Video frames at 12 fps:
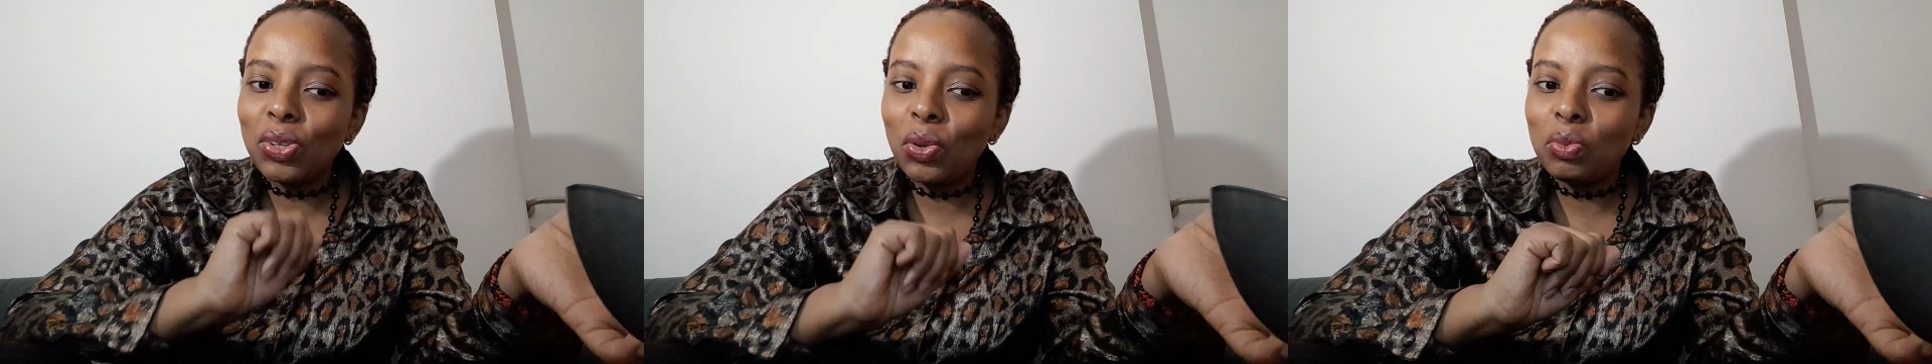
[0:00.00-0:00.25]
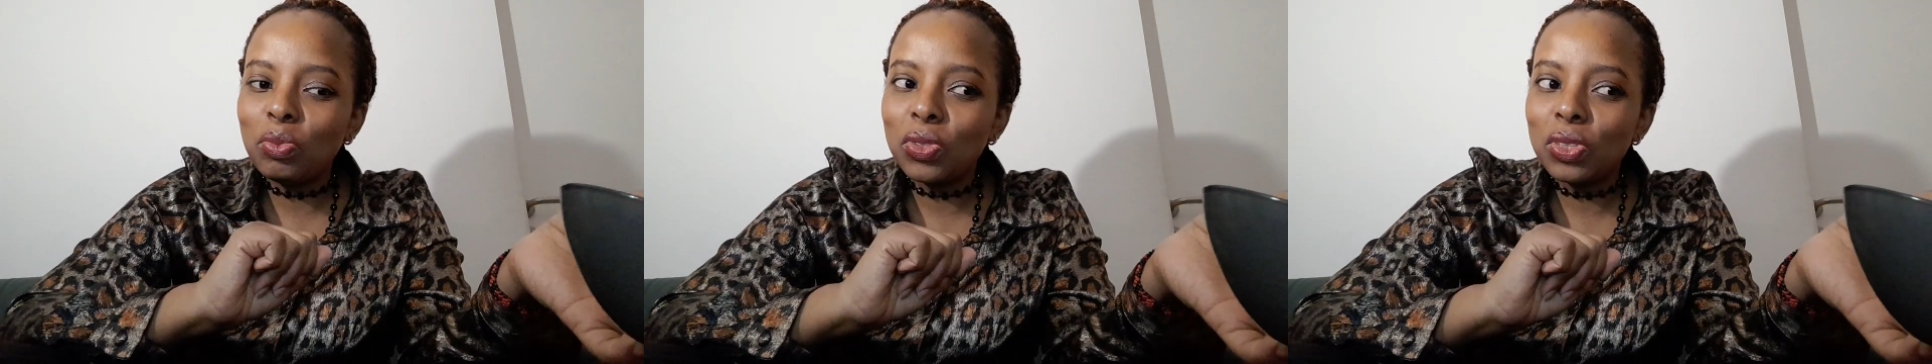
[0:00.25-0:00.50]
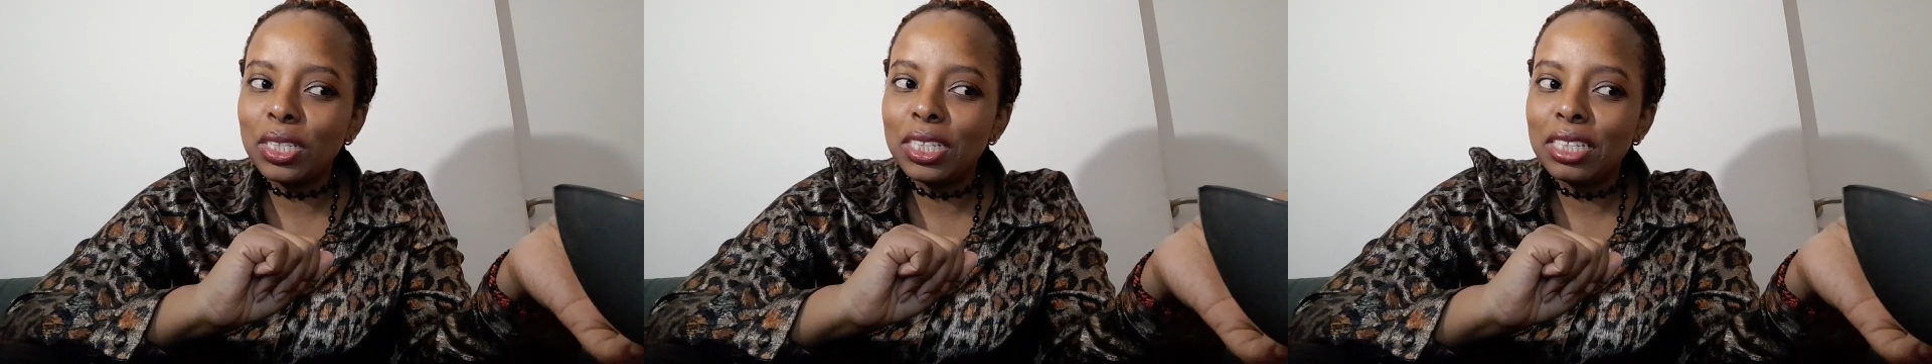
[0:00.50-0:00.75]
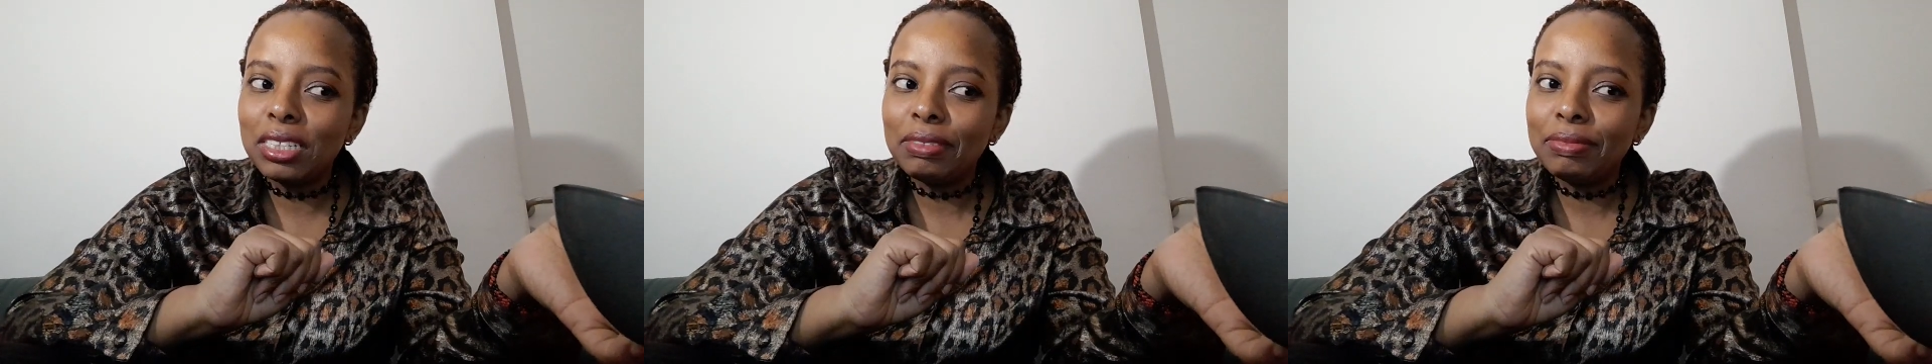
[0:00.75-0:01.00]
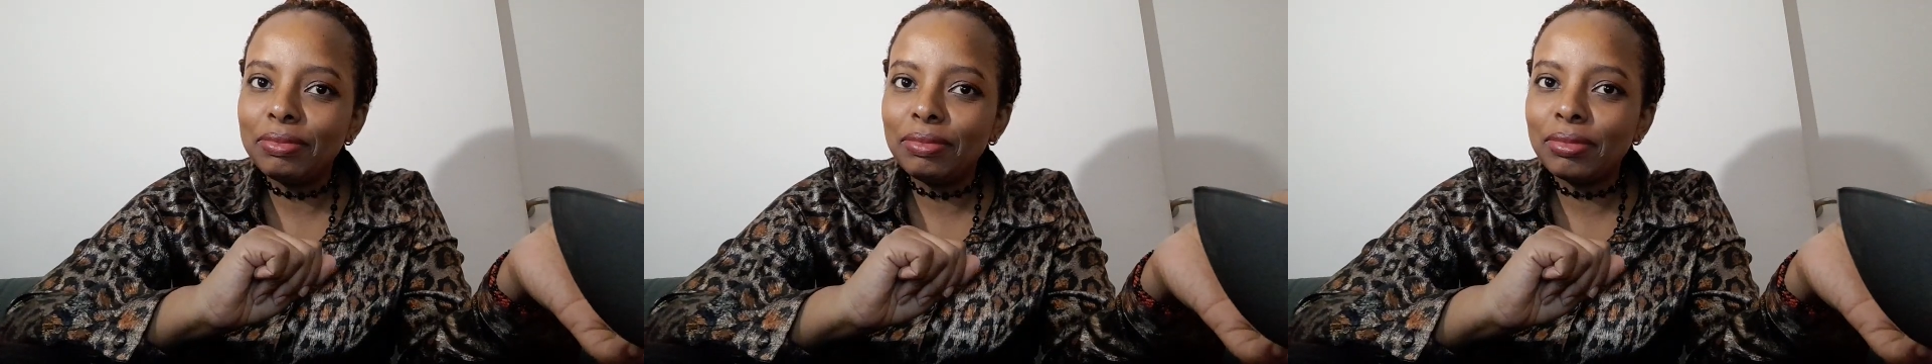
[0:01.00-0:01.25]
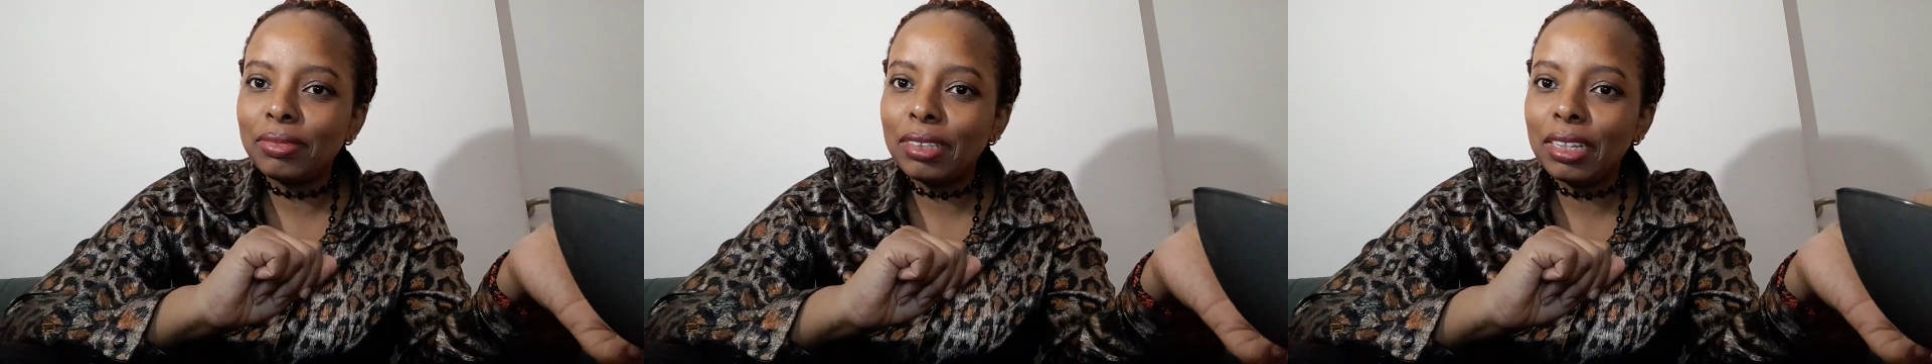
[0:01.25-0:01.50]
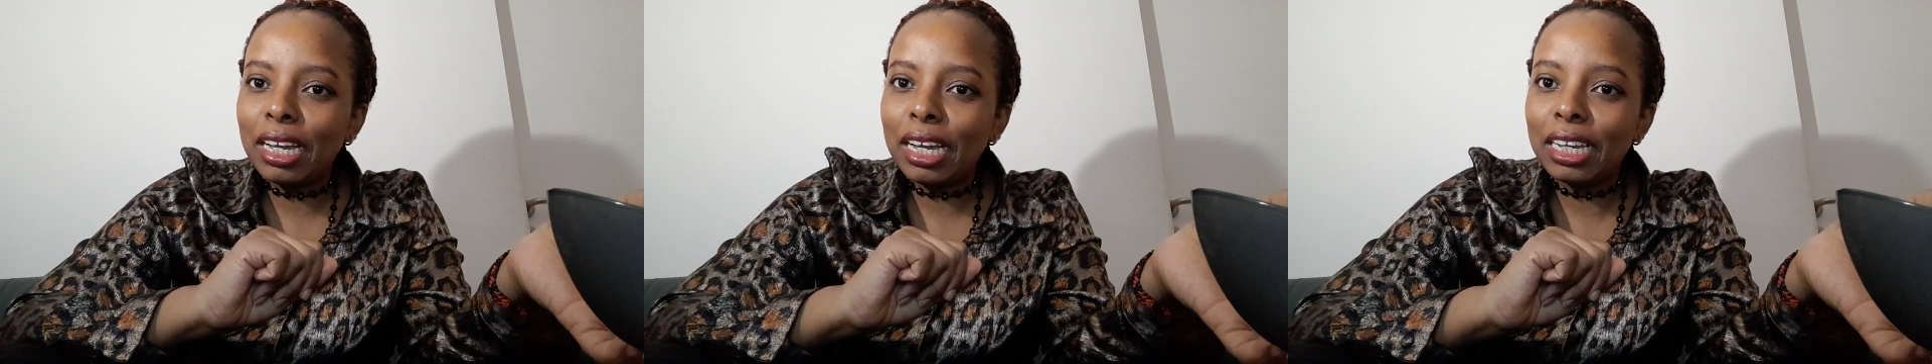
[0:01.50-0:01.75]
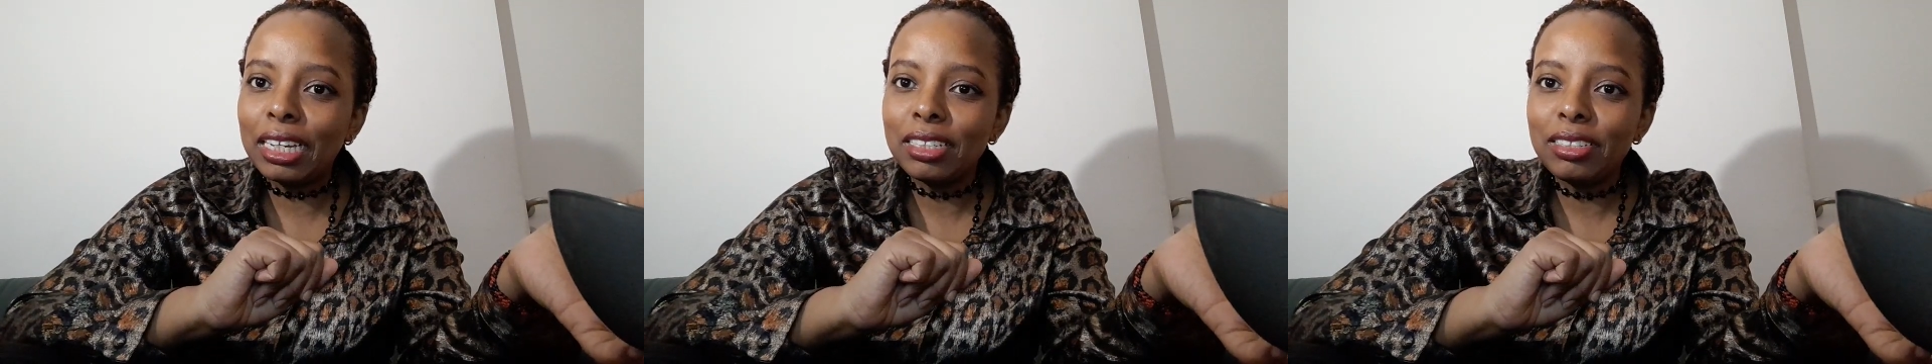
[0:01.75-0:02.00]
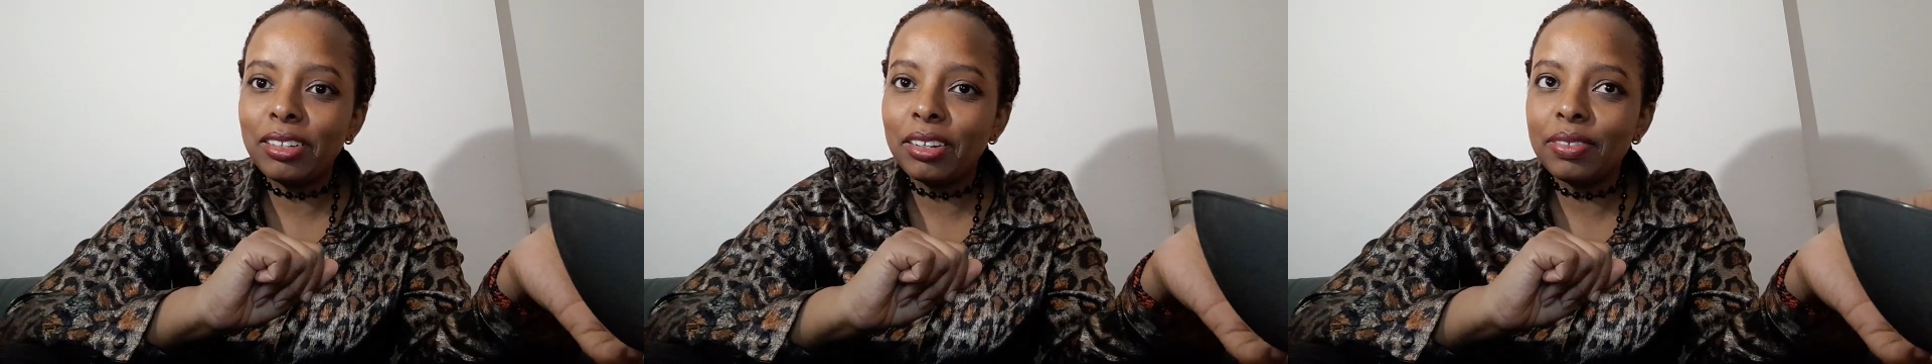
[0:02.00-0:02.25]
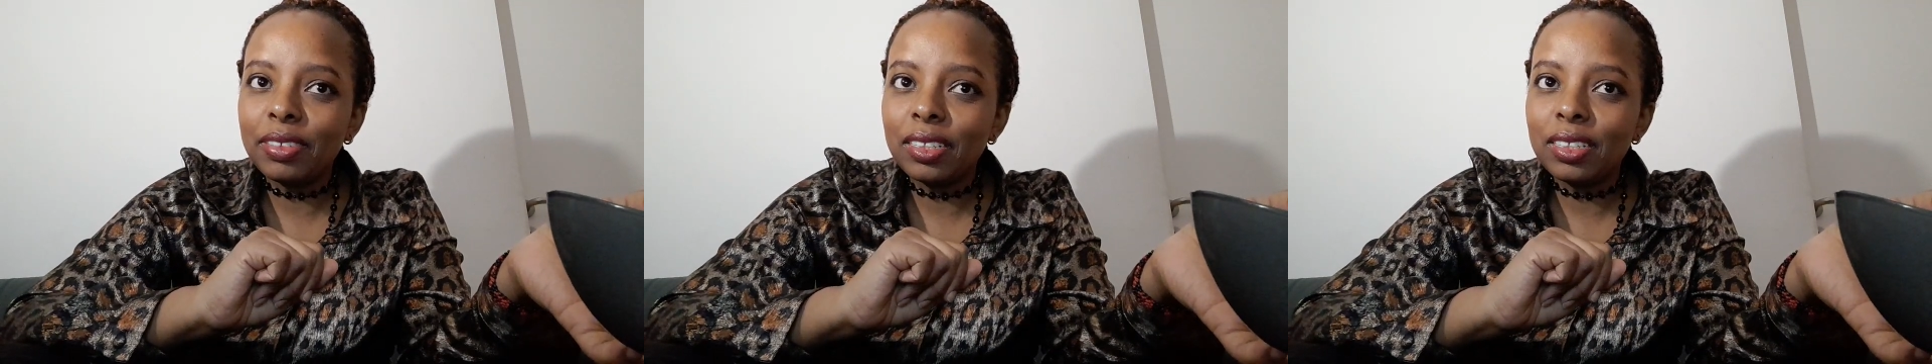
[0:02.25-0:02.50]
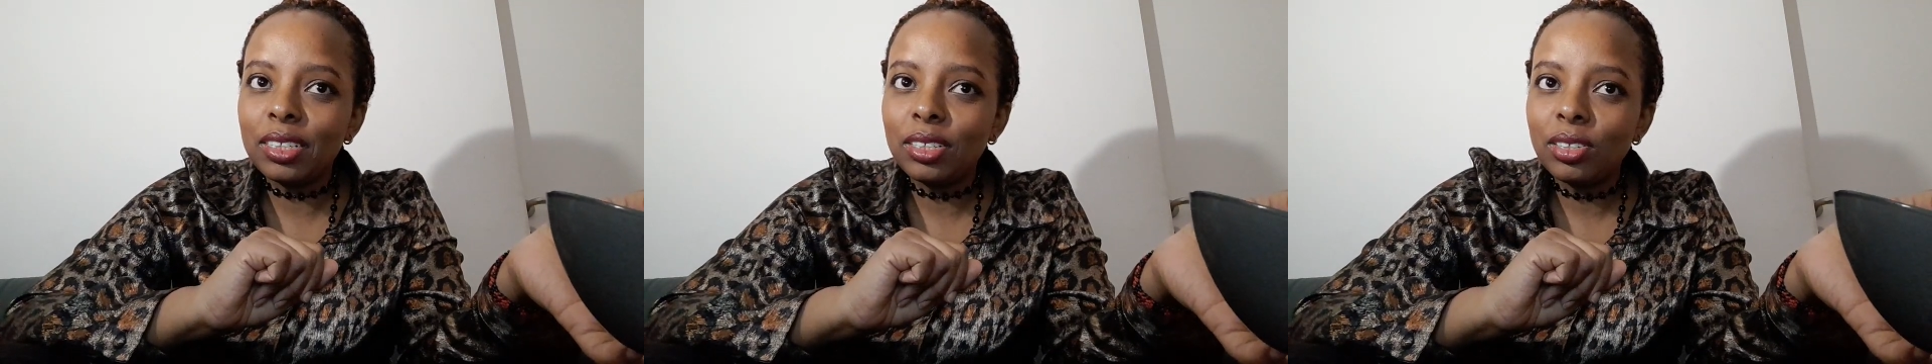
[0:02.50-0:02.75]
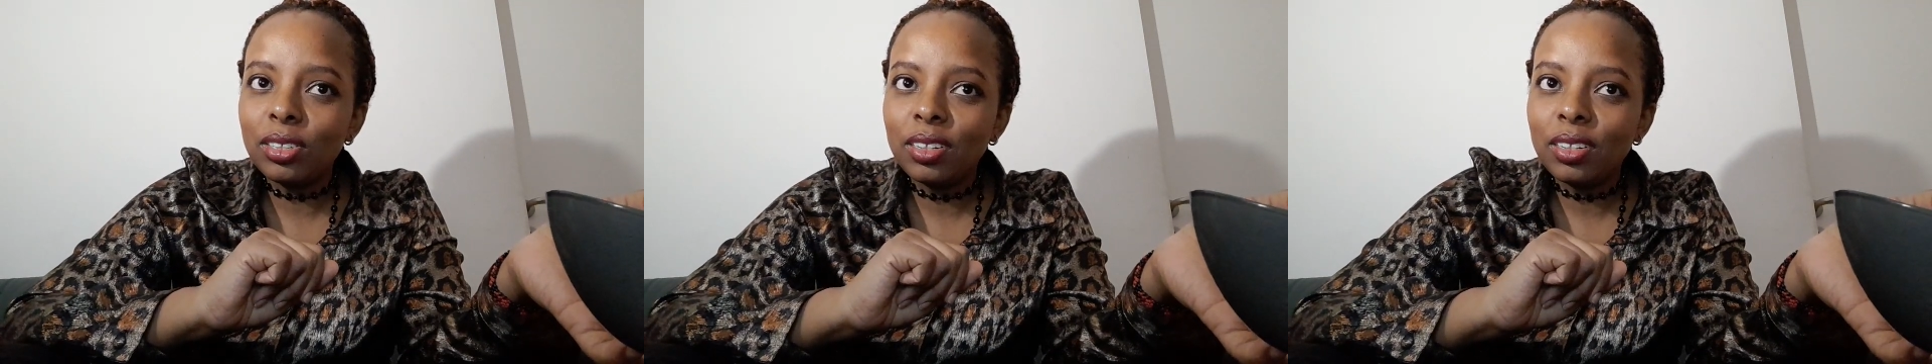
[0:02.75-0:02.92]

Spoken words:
almost, I guess, trafficked.